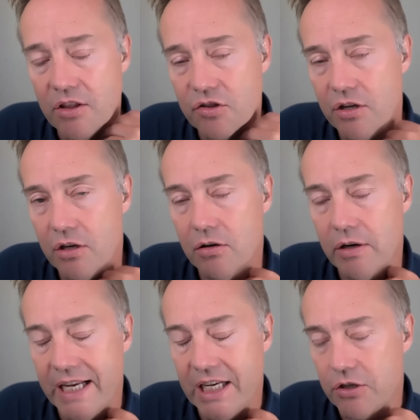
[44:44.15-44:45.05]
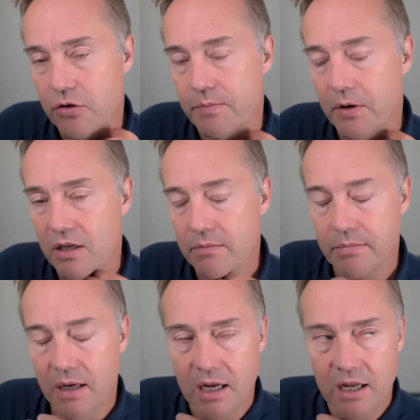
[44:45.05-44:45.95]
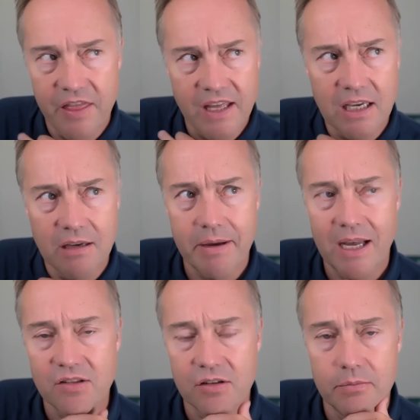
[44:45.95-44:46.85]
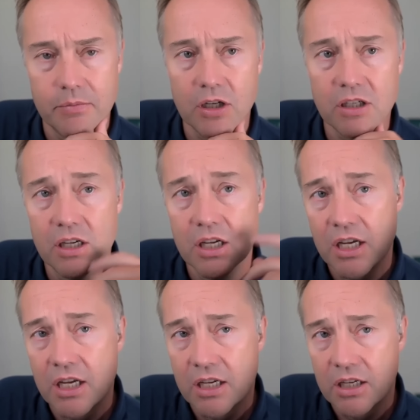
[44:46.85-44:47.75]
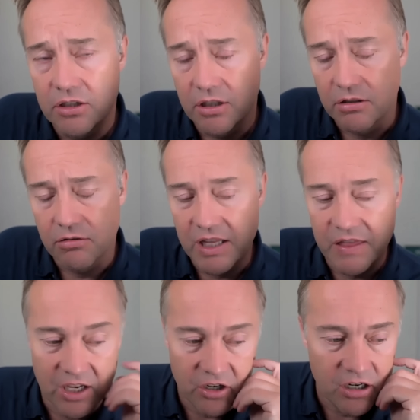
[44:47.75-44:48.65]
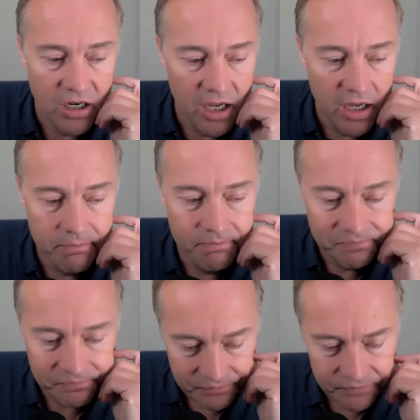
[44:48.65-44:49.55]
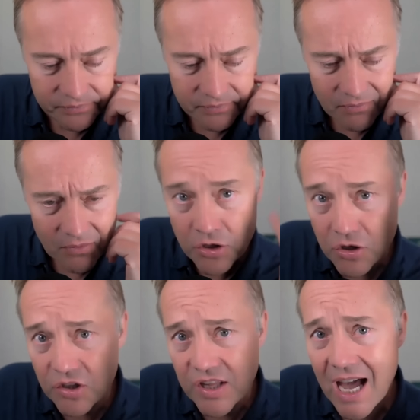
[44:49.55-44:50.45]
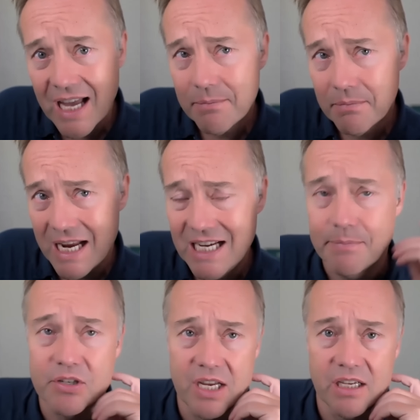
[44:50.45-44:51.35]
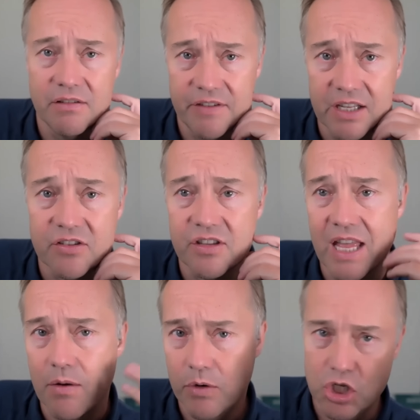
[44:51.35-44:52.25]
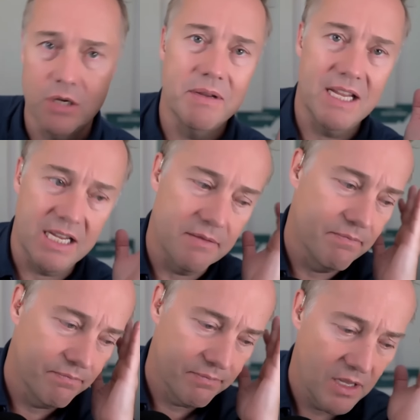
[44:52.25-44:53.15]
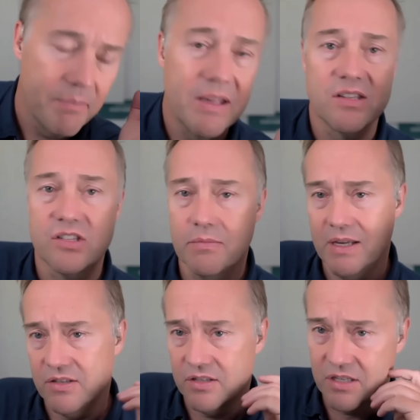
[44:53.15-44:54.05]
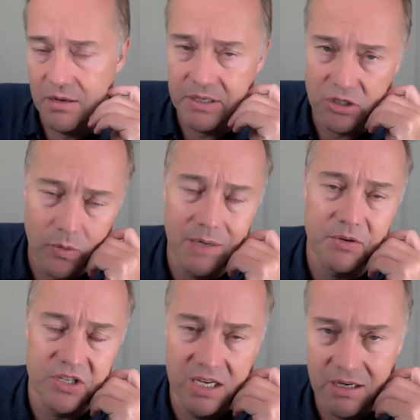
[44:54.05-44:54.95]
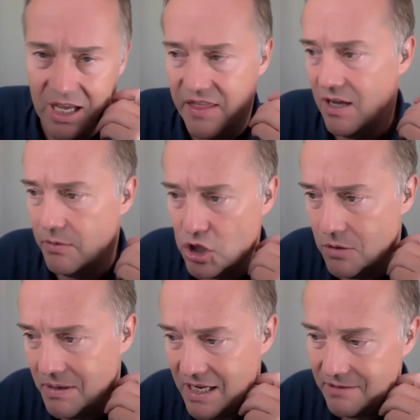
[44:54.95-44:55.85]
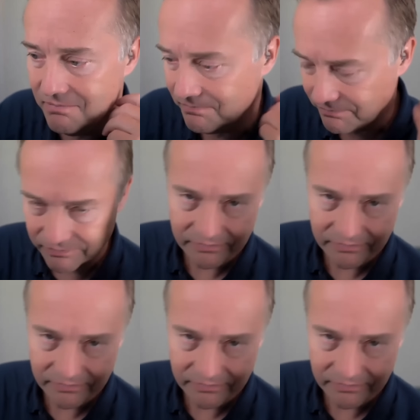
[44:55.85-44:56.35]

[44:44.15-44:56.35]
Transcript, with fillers: and so annie duke's book uh, thinking in bets good book great thinker um, you could say i am 80% convinced that we should be a business to business company 20% i think we should be